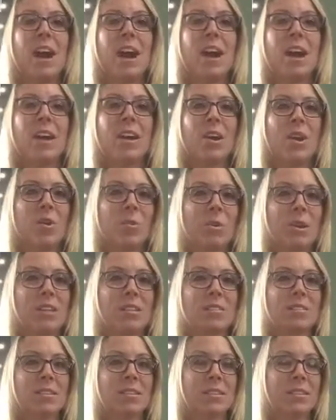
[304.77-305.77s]
I
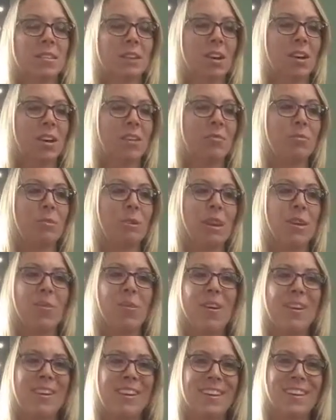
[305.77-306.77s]
always love when I
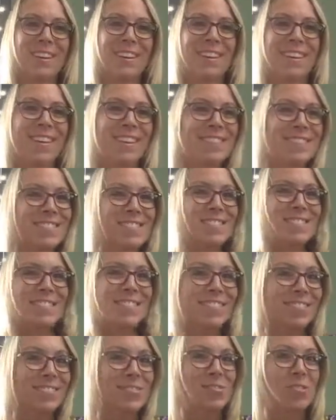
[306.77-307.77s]
walk in and I see the
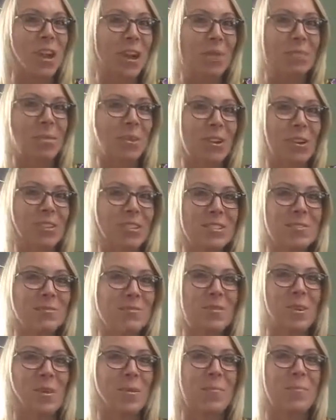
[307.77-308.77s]
little track marks
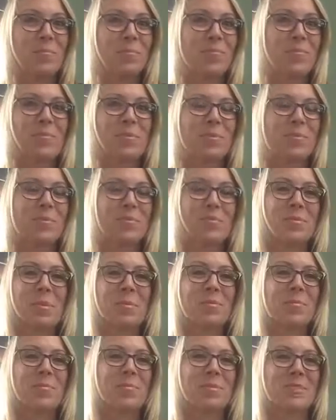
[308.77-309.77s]
from
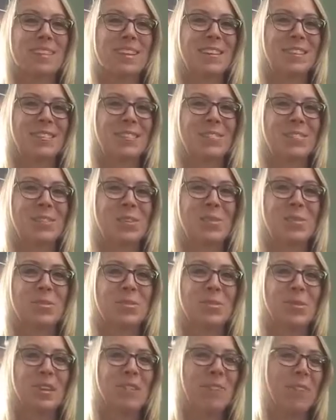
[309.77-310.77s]
sellers
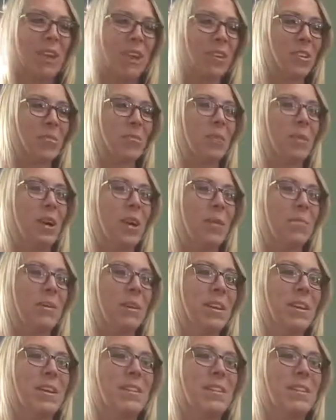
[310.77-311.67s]
who have vacuumed up.